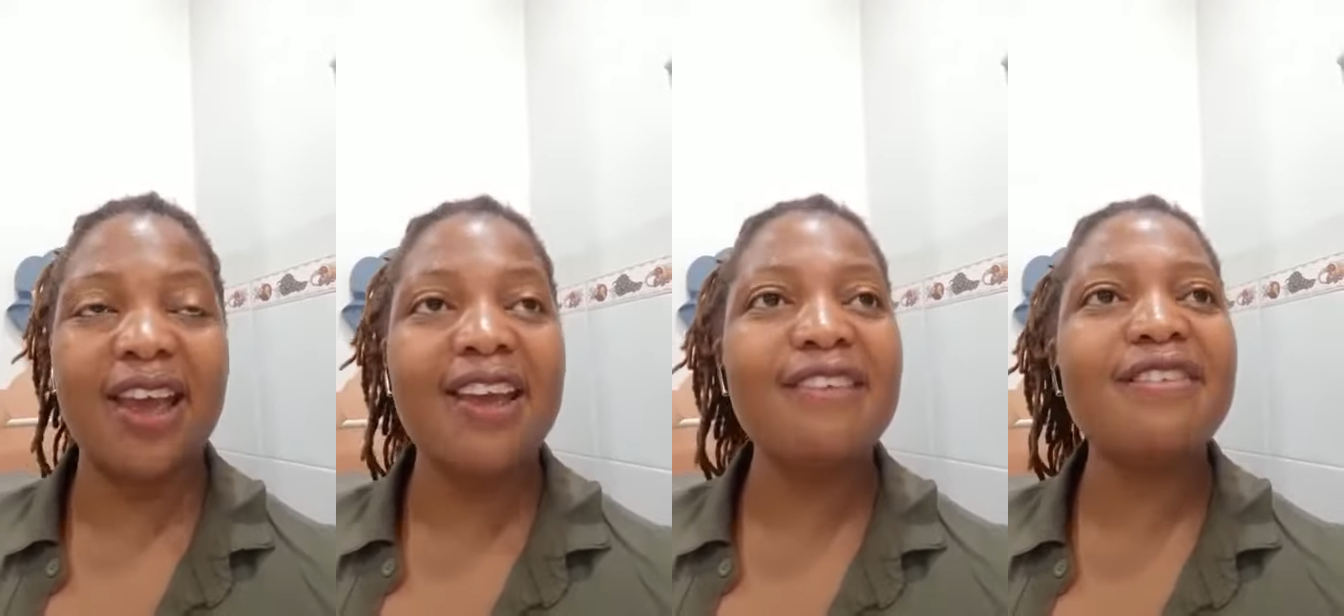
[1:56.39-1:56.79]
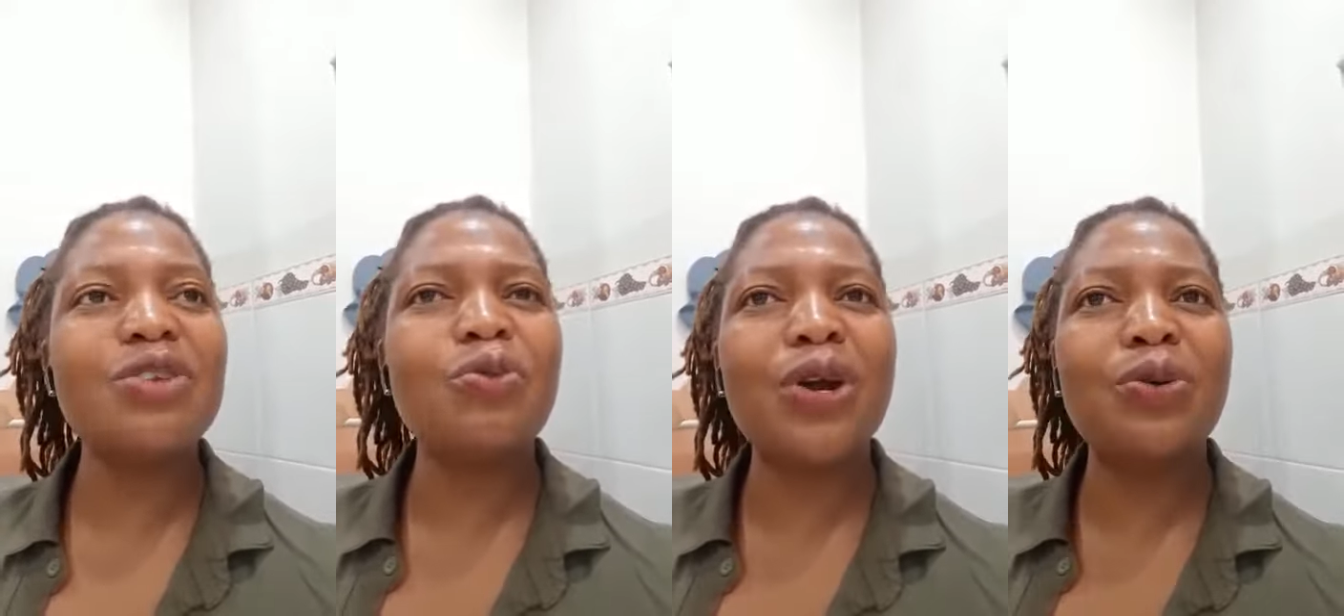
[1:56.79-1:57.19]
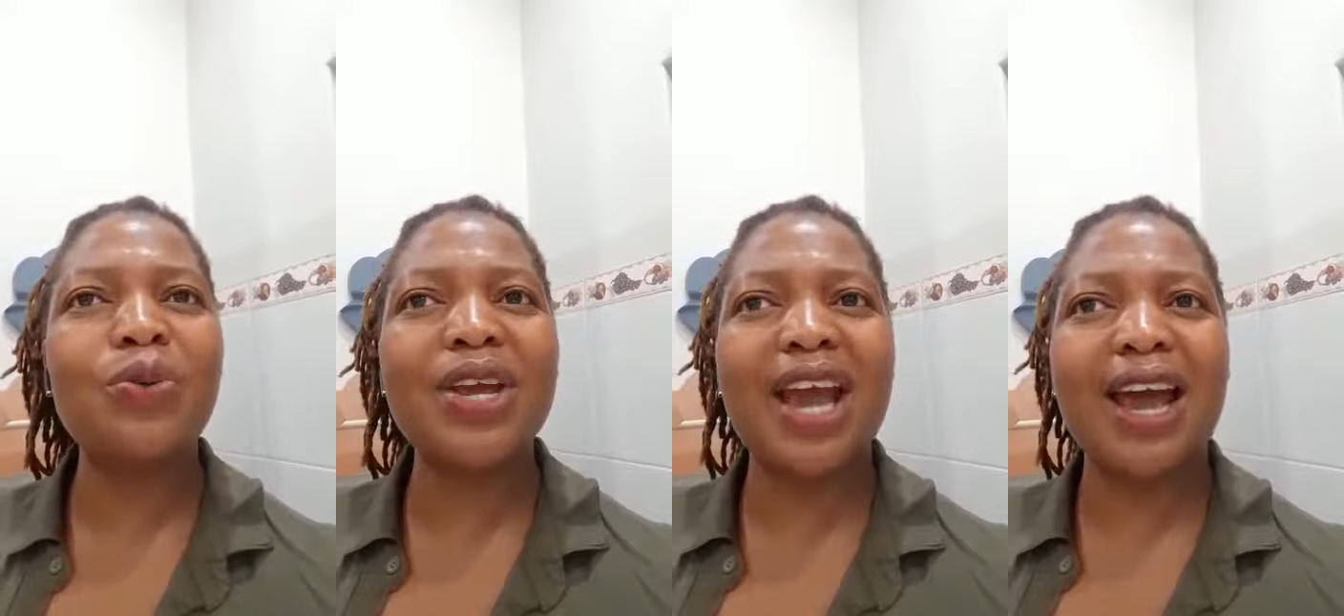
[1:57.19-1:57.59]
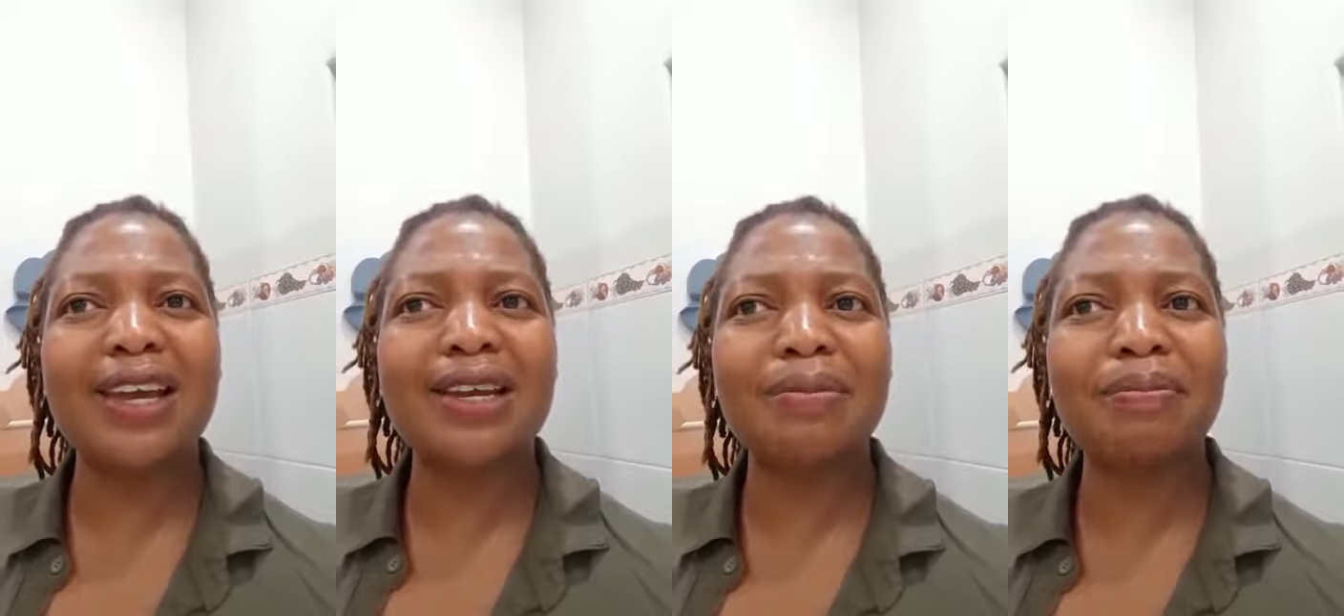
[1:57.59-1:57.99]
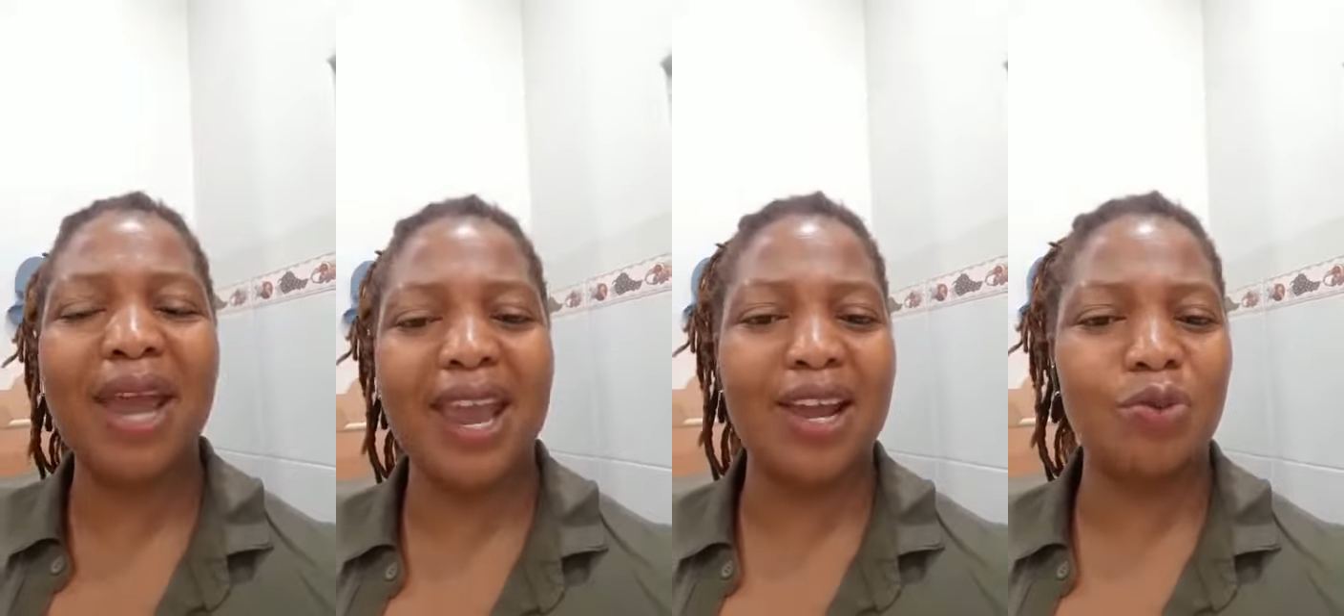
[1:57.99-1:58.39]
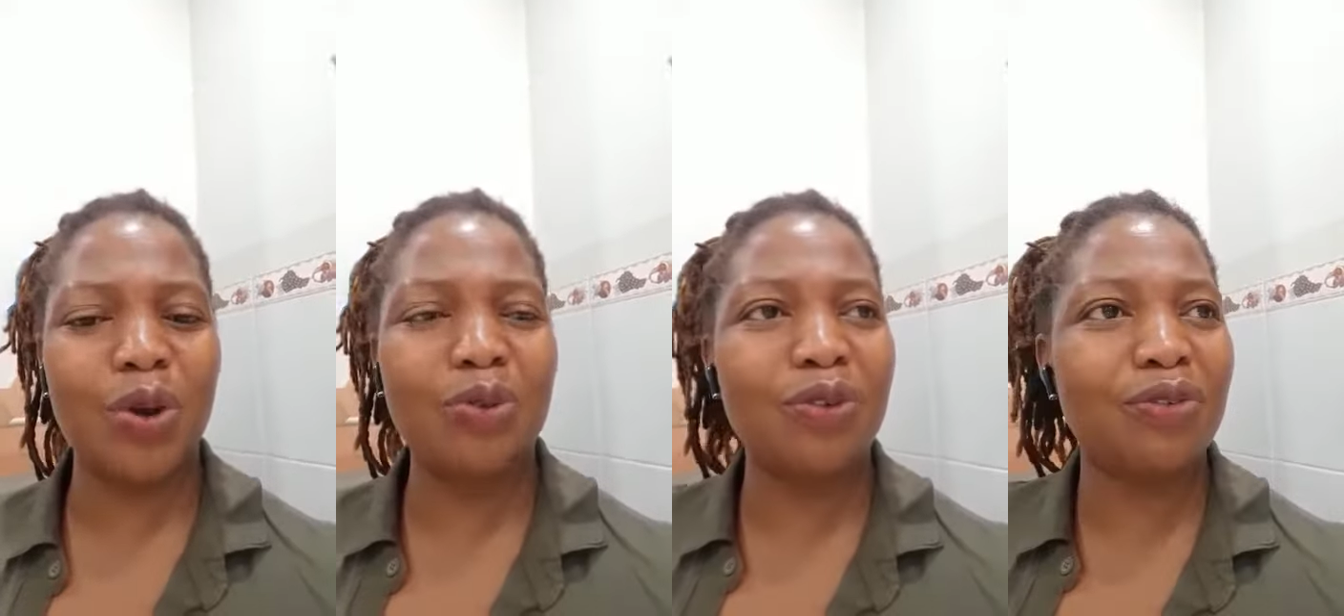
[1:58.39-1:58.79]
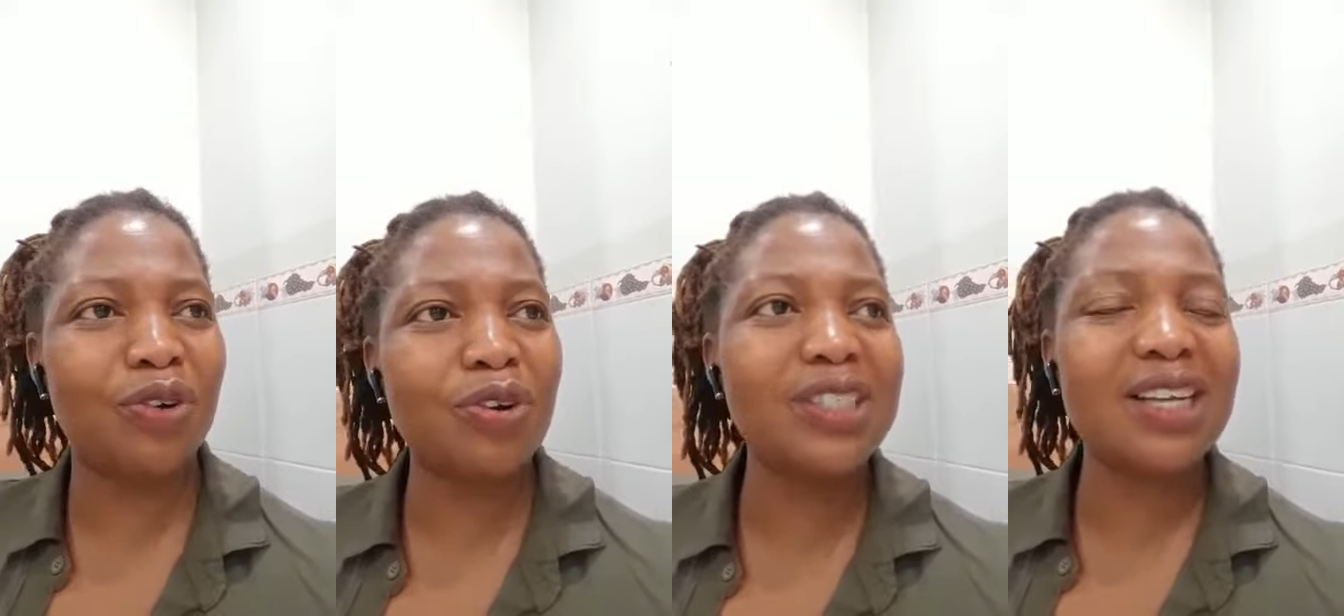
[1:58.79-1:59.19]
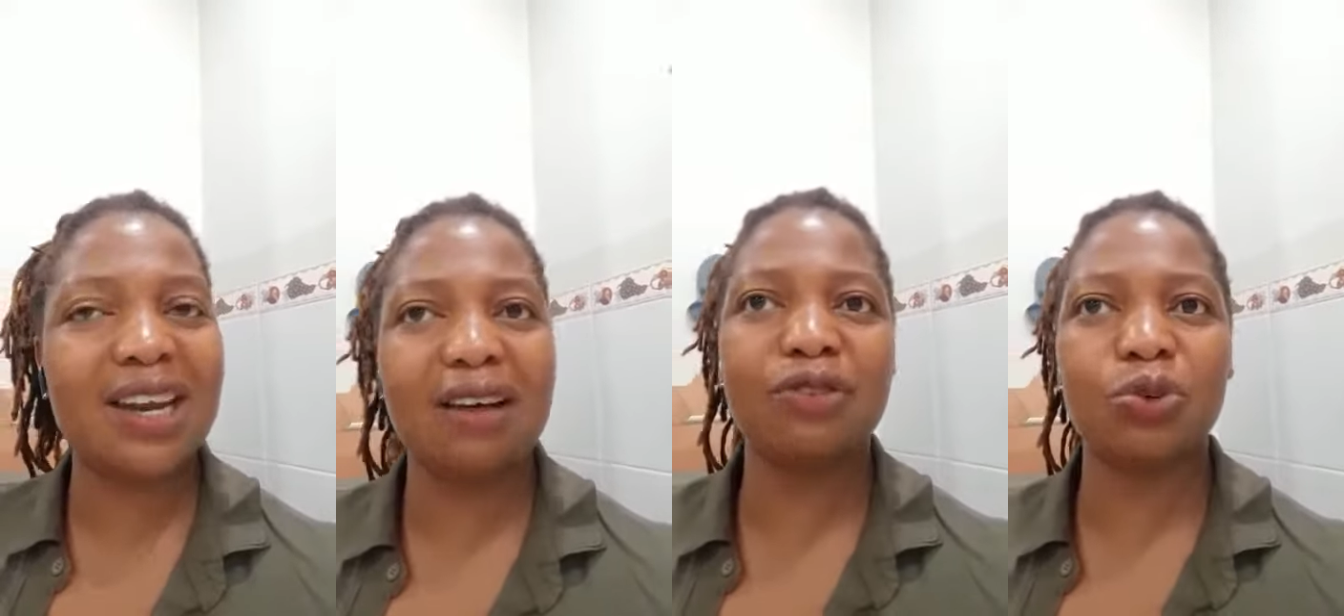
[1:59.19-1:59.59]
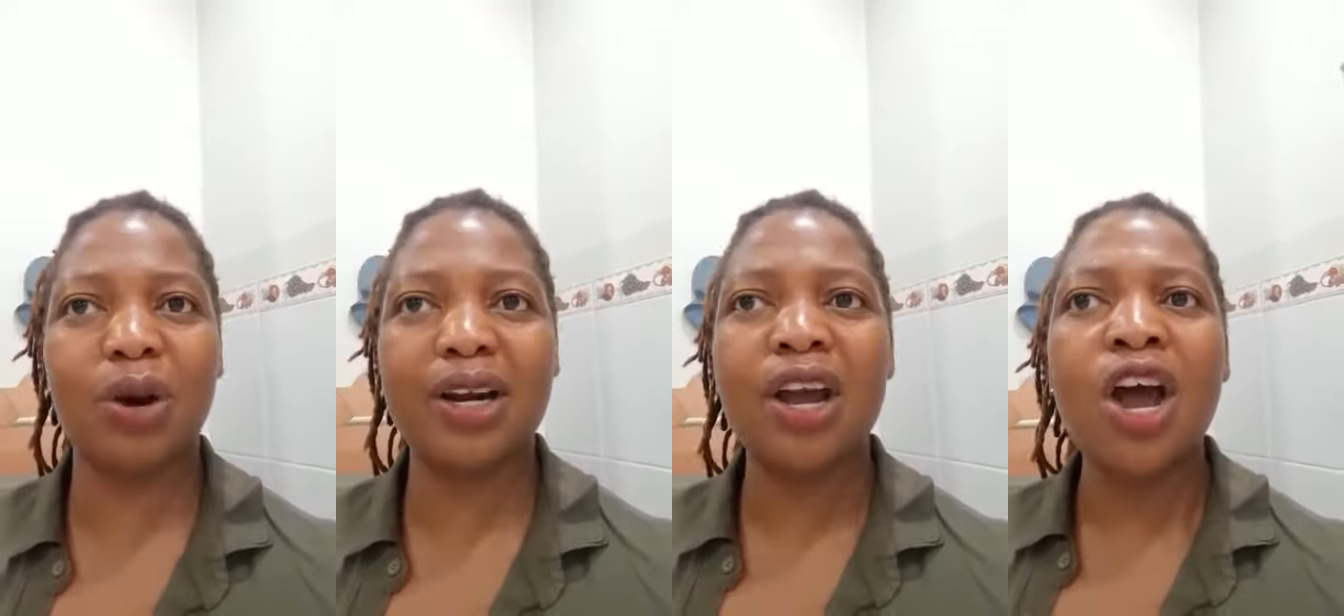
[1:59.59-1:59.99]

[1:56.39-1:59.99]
Even when we are in pain, when we've lost a loved one,